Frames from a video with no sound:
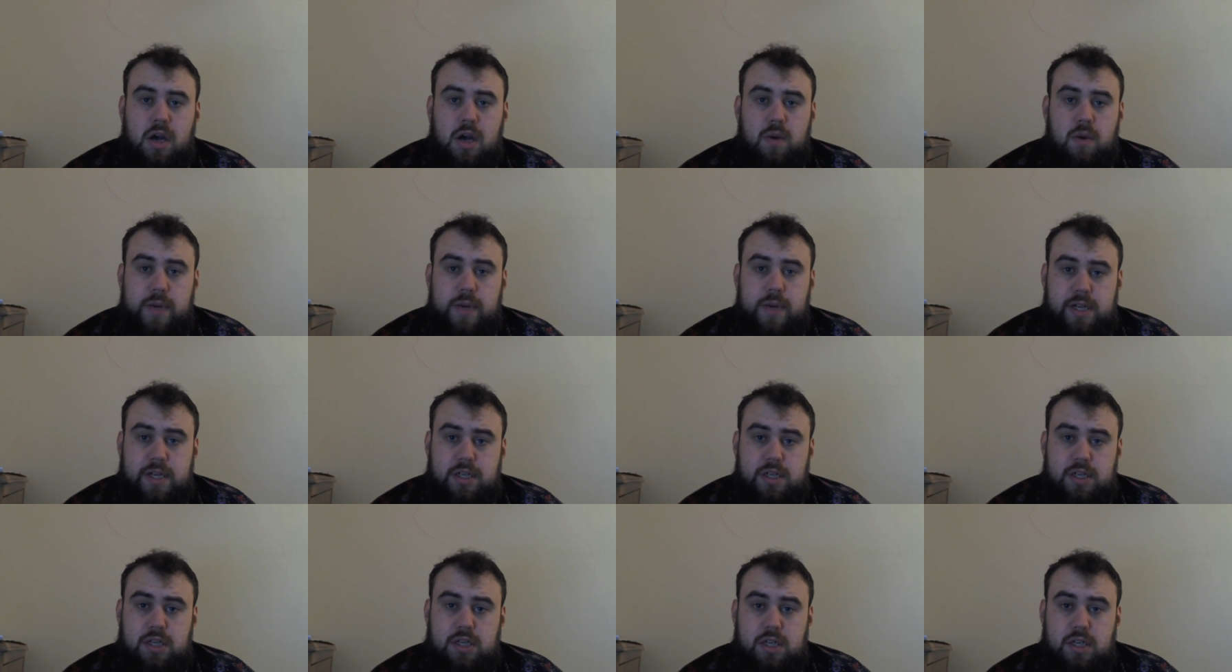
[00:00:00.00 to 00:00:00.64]

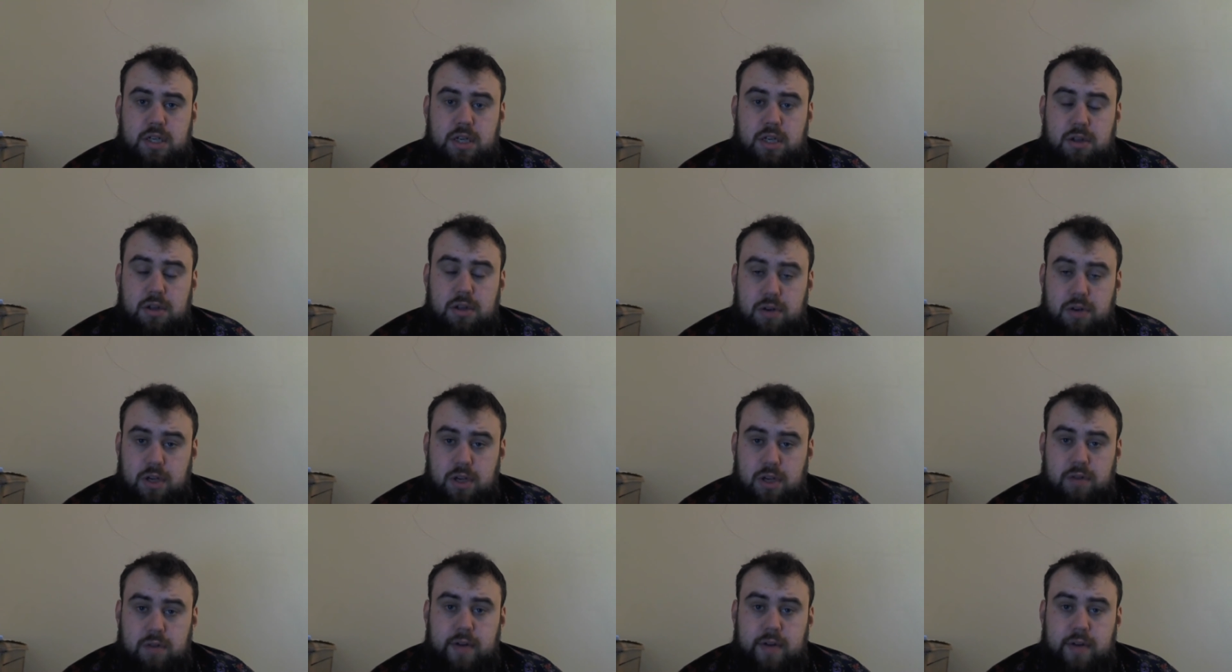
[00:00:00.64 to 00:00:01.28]
which in your
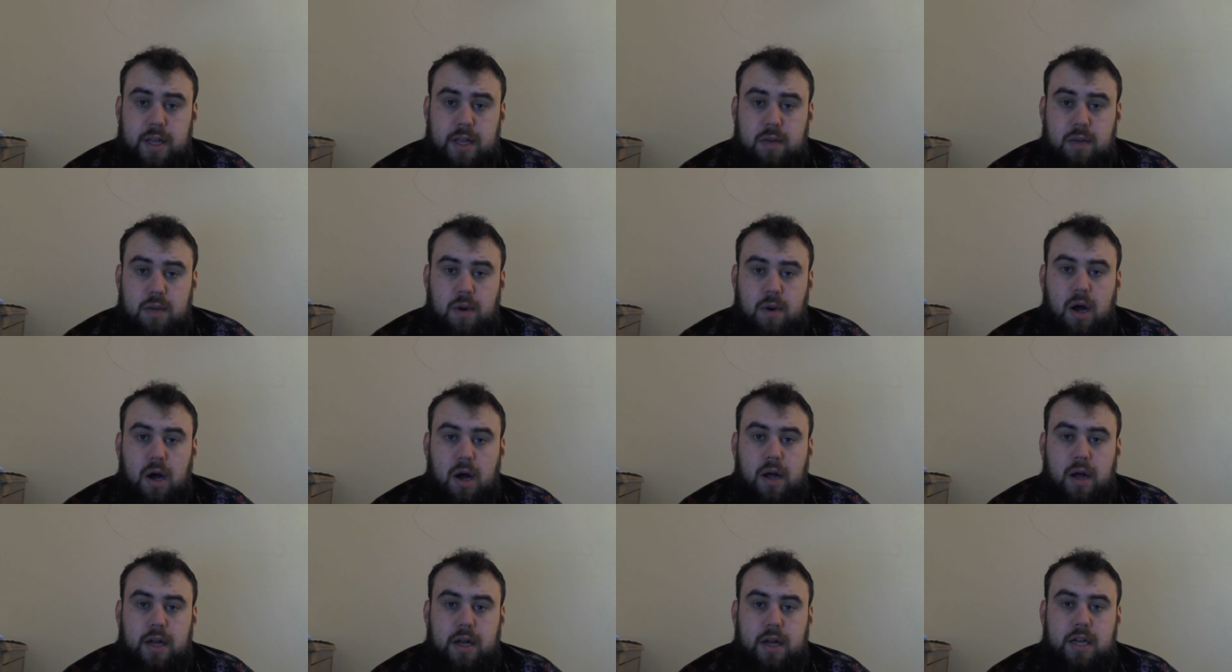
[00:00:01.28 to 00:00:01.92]
degree you
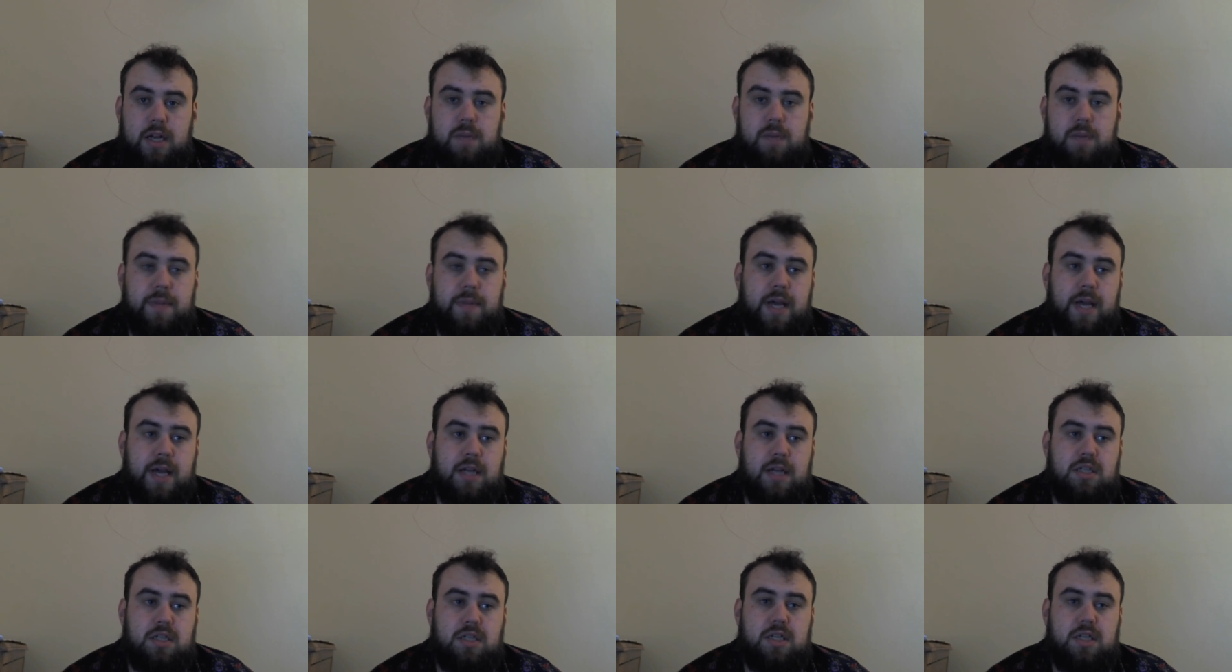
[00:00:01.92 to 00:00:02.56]
are, and in a
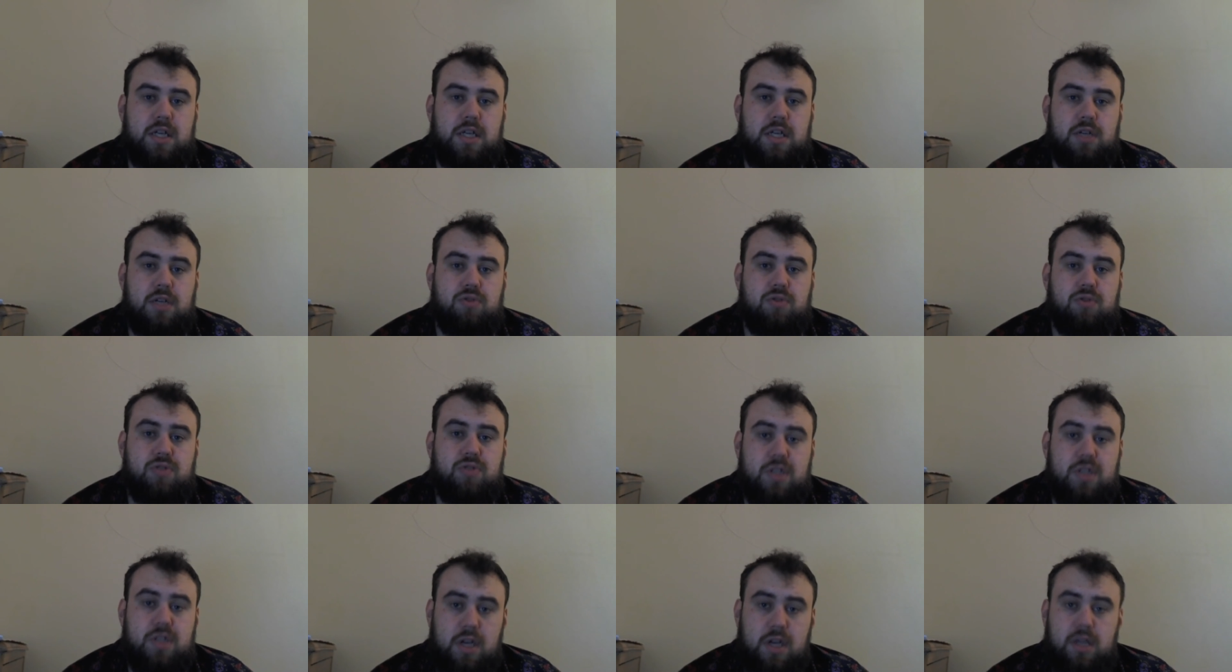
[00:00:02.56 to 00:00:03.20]
PhD you
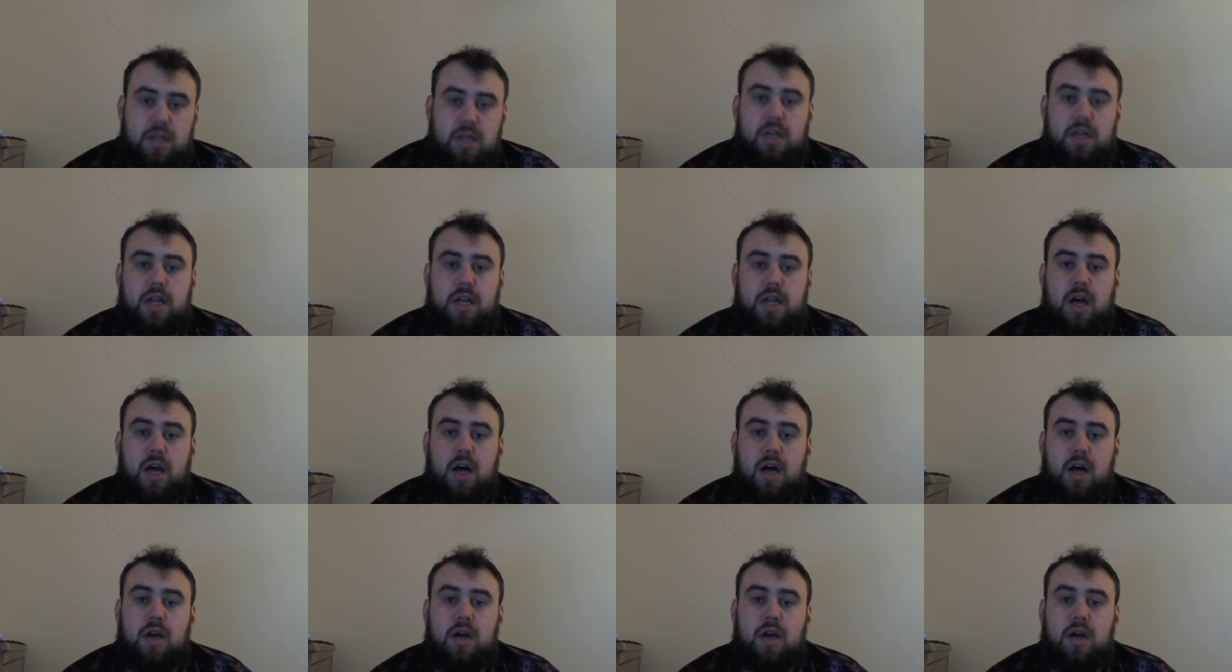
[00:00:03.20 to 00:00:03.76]
certainly are,